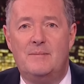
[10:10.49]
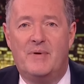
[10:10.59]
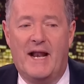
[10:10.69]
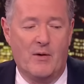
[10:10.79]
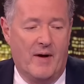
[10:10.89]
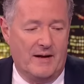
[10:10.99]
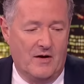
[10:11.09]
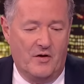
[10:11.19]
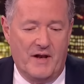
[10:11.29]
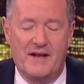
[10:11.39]
But anyway,
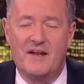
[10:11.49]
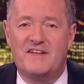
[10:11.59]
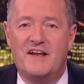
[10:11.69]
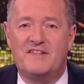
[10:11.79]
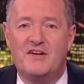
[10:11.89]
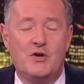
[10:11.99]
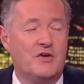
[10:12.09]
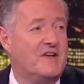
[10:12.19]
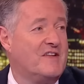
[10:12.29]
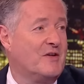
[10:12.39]
on Uncensored, you
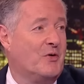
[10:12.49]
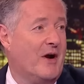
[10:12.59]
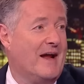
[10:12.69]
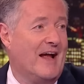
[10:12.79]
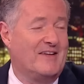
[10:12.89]
can disagree,